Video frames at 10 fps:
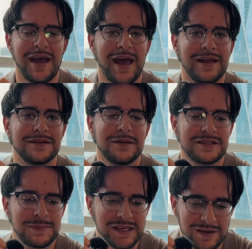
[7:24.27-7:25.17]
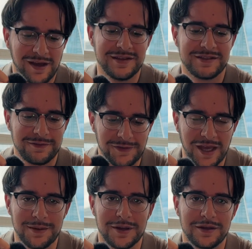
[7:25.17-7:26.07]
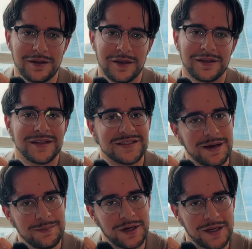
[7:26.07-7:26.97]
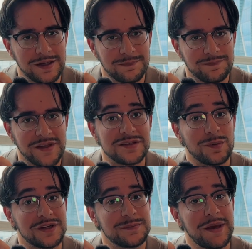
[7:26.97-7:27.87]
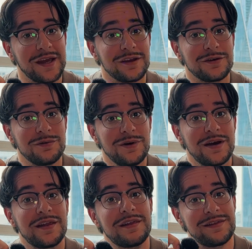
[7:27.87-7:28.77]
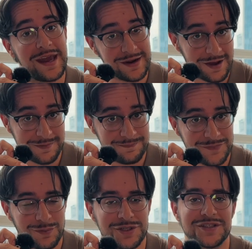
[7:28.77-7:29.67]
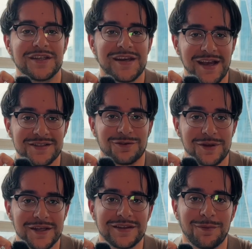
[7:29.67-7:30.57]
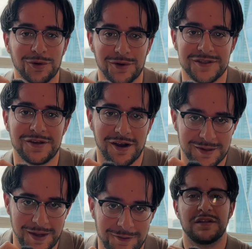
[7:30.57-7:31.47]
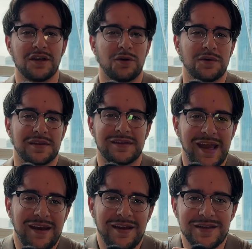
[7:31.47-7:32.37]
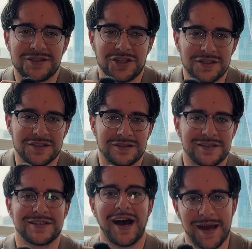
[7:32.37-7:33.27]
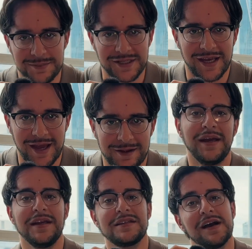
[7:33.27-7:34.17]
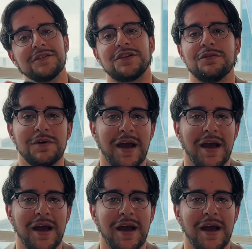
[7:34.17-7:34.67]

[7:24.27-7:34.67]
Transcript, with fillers: And it's because of gamma that somebody is willing to pay you theta, which is the next Greek that we're going to talk about. So theta is just time decay. It tells you